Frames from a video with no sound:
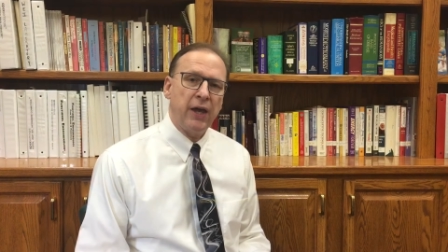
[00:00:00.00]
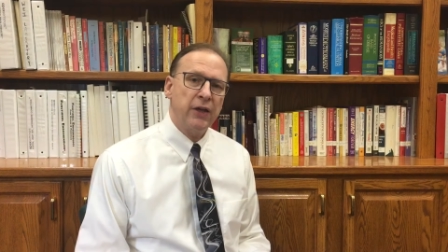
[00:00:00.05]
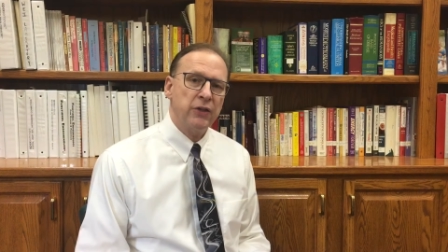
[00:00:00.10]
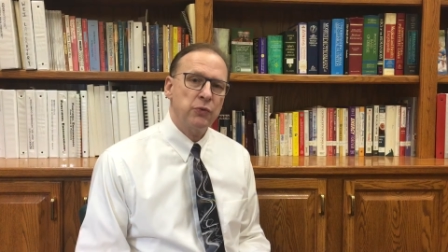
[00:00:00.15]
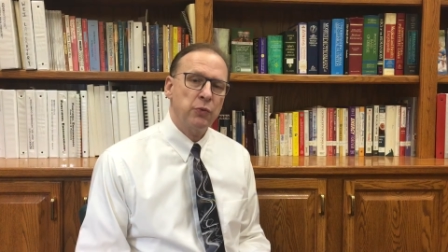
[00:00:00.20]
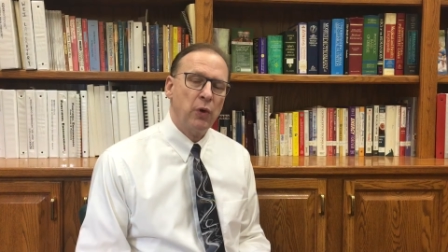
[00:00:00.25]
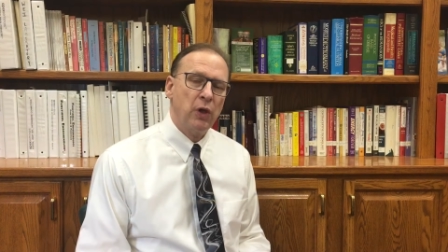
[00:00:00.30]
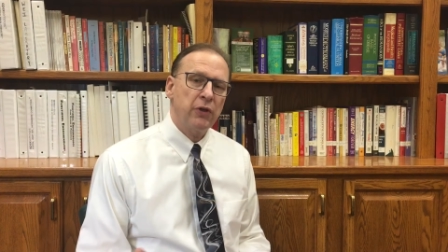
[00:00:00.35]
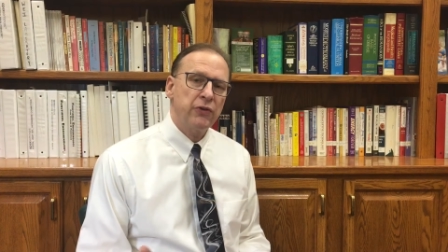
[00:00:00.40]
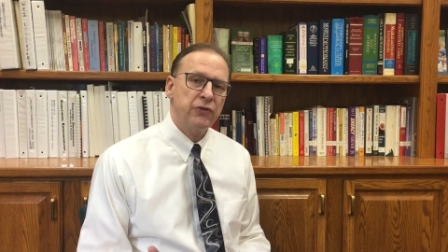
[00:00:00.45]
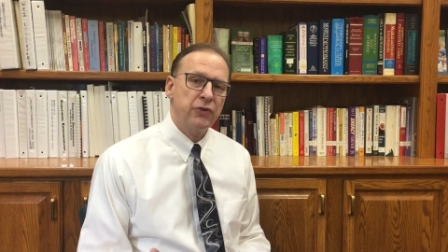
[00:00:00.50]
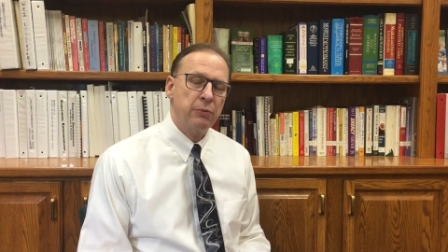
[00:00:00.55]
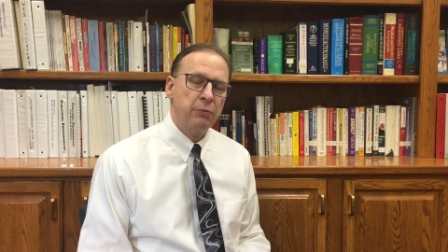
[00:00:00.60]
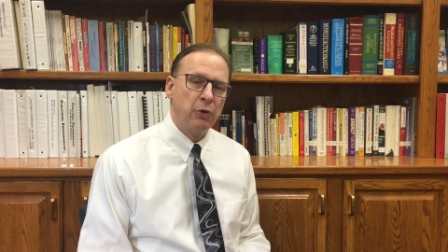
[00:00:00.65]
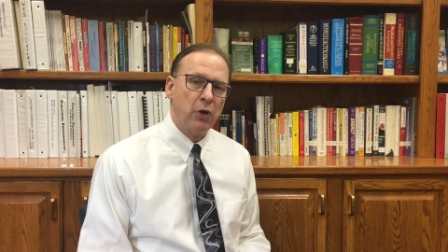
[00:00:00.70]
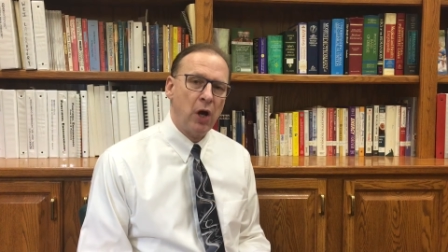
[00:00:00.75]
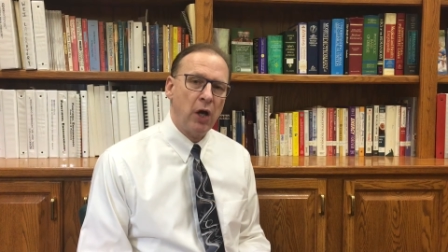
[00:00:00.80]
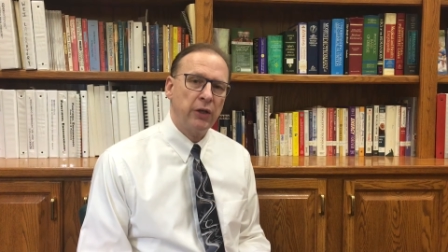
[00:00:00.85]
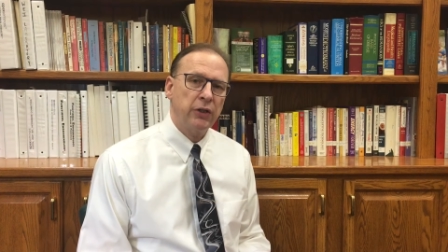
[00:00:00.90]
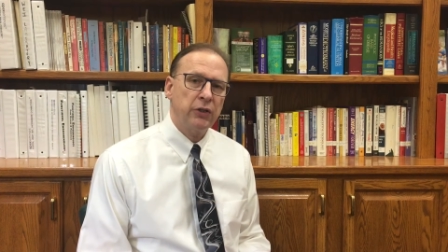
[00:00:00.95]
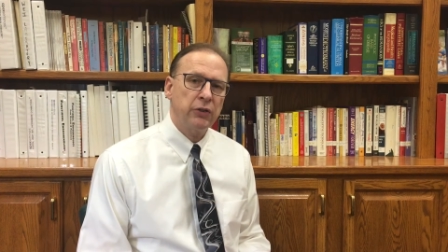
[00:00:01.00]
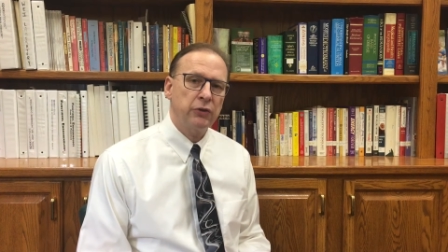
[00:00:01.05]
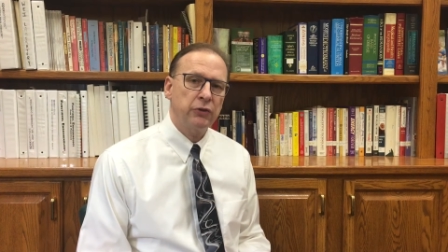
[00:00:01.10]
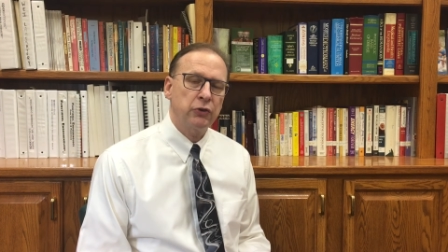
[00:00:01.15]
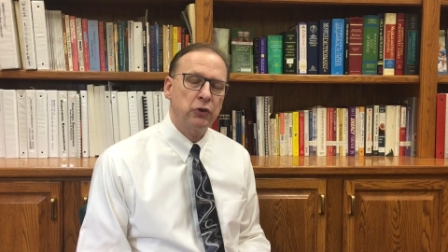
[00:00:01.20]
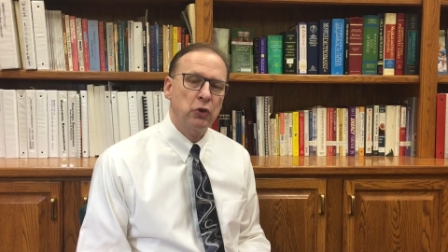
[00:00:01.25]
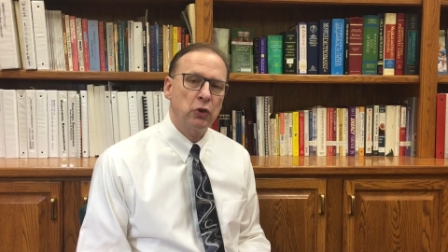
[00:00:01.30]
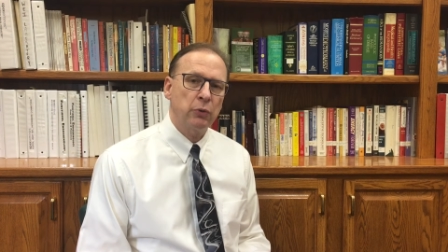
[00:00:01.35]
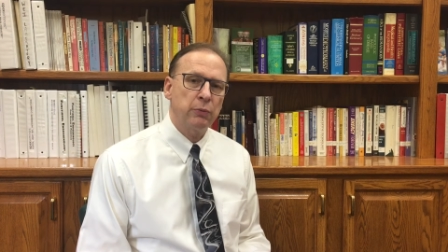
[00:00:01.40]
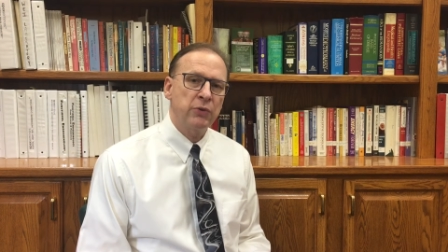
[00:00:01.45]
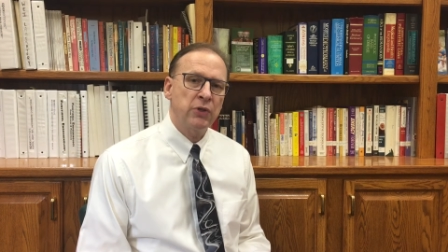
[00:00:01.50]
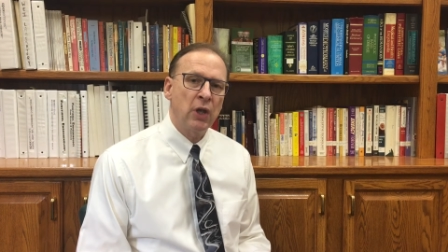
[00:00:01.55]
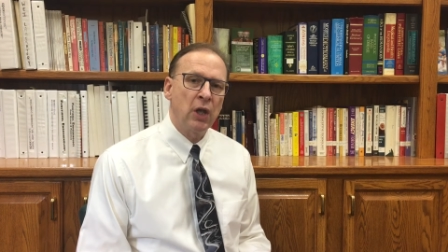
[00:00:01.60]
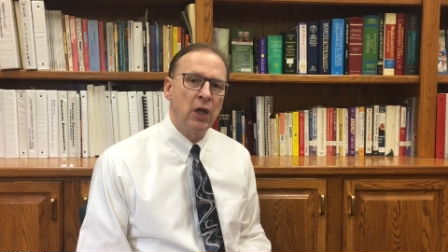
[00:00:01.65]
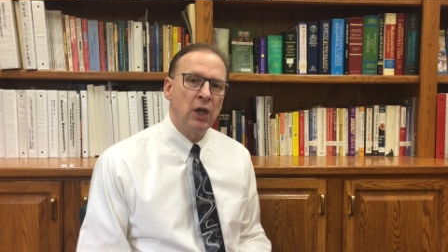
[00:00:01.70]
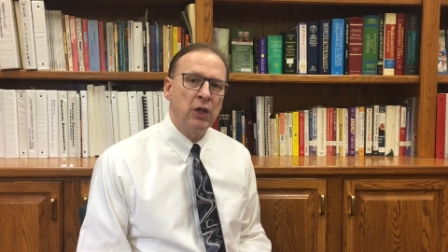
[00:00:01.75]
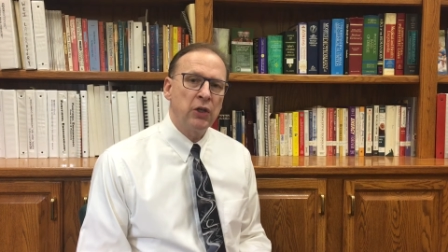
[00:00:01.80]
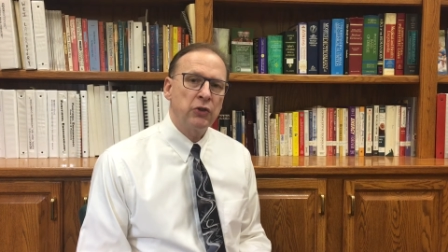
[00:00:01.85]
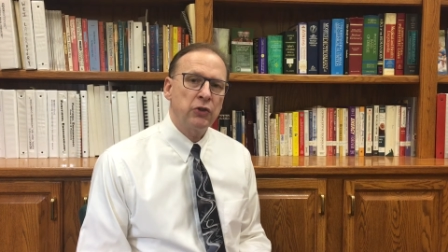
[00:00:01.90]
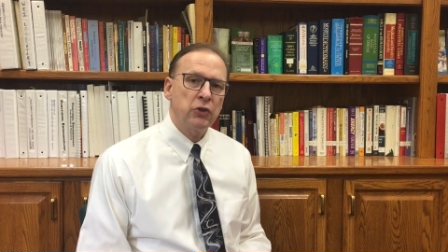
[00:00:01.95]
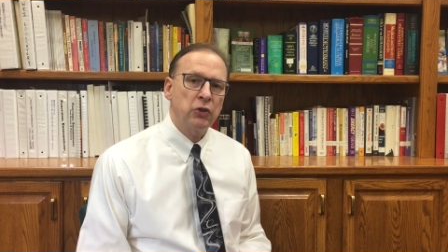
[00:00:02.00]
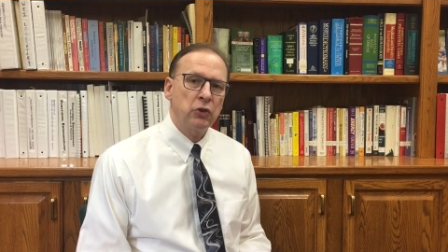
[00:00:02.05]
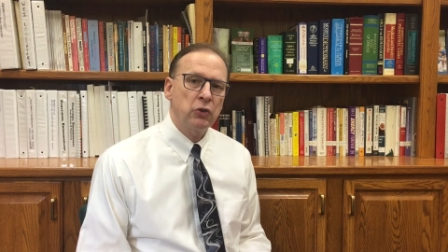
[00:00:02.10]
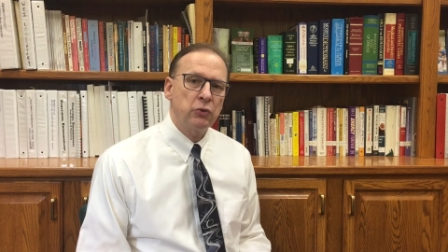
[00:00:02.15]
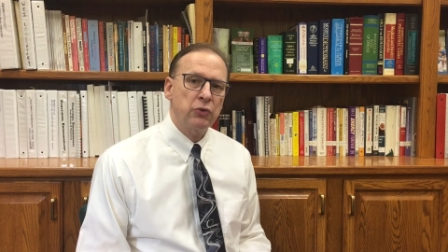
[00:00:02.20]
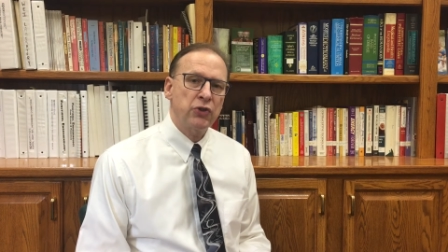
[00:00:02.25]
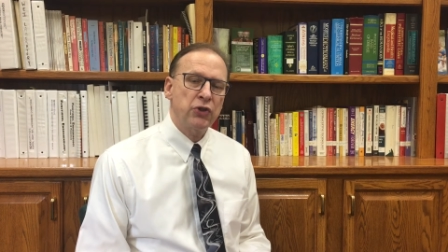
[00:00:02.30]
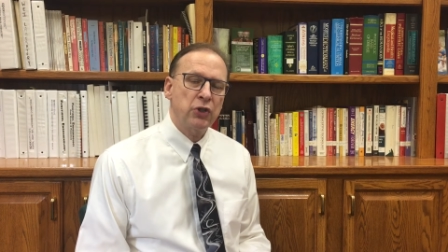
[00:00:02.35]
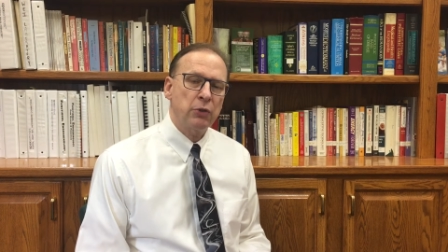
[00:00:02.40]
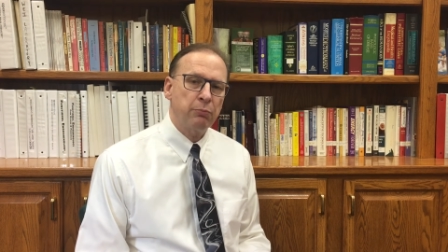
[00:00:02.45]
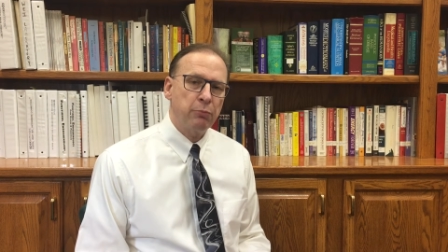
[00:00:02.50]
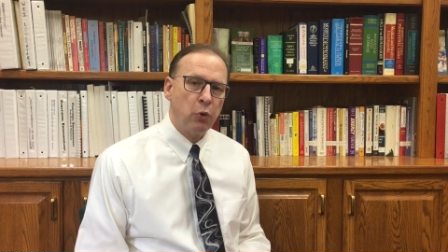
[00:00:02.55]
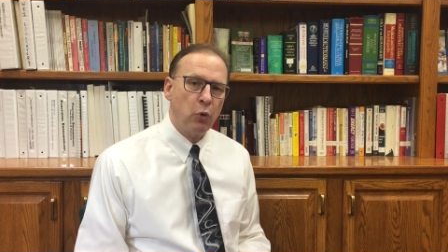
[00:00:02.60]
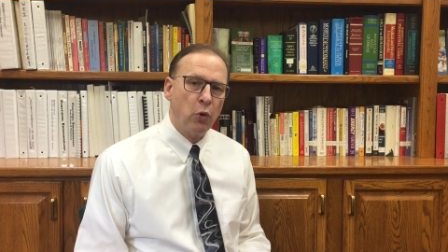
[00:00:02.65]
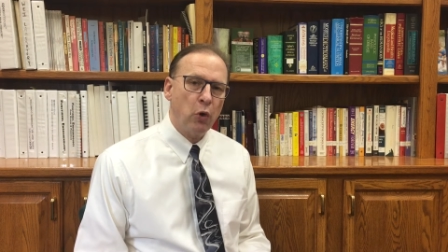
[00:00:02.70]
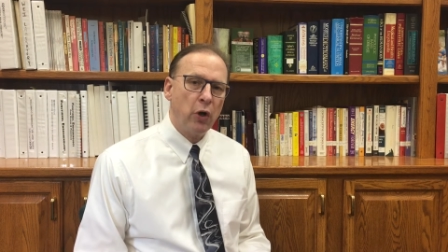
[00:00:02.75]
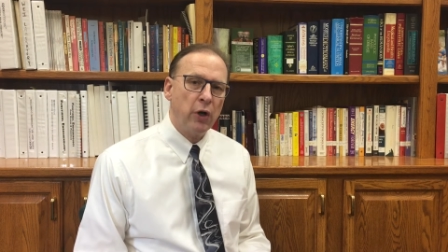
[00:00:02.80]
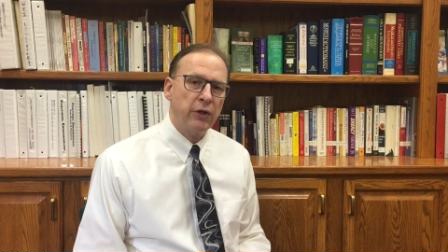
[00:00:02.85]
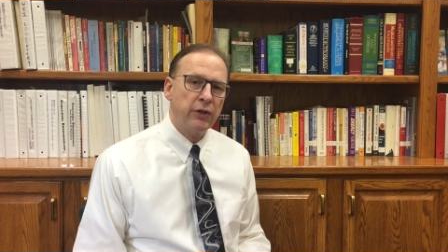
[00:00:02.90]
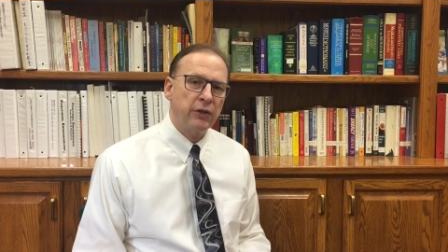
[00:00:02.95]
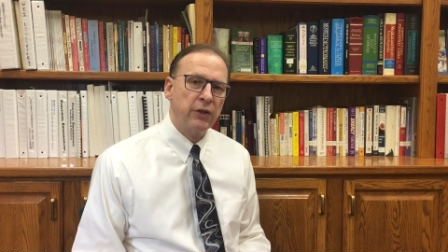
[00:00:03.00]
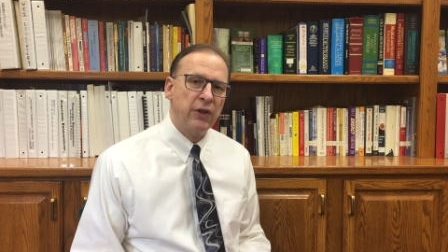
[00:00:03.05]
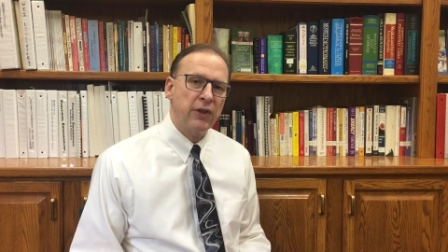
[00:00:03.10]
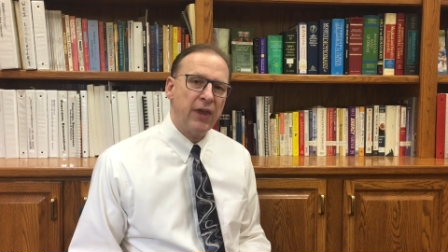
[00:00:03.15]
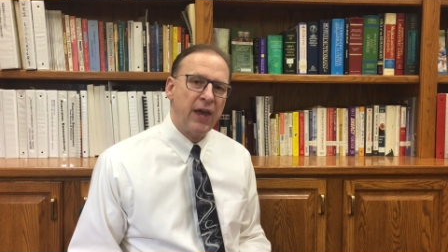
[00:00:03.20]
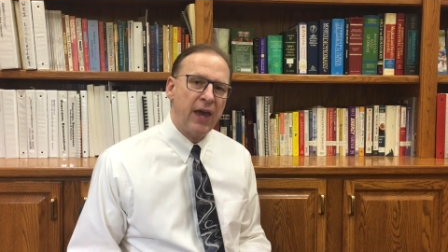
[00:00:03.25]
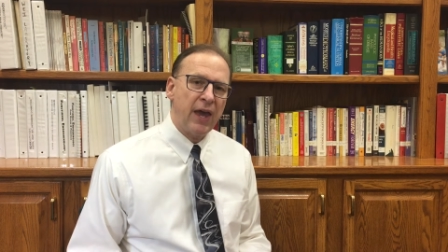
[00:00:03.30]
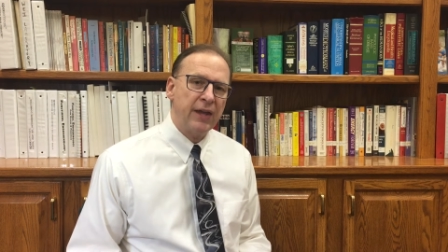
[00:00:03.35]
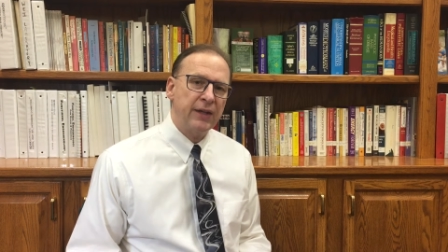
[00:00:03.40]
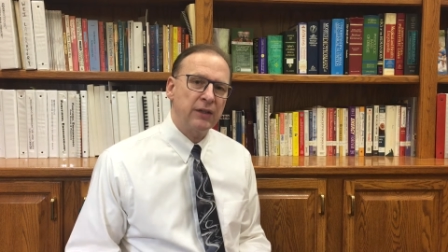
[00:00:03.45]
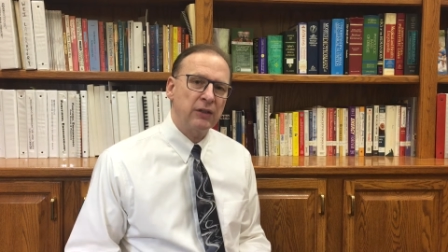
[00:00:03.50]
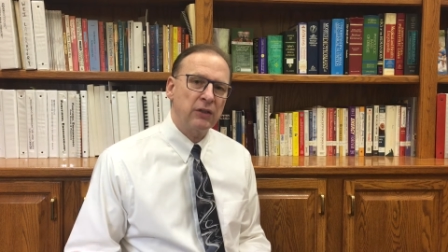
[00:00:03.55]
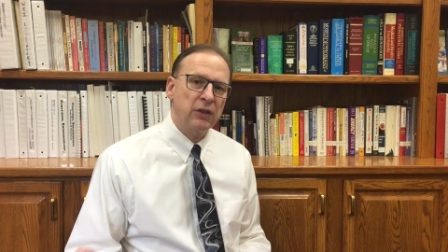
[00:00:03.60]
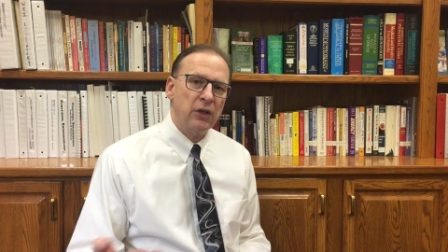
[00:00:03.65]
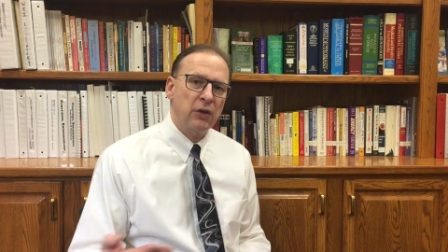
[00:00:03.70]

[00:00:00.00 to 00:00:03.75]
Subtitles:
as well as the bronchial tubes, to support that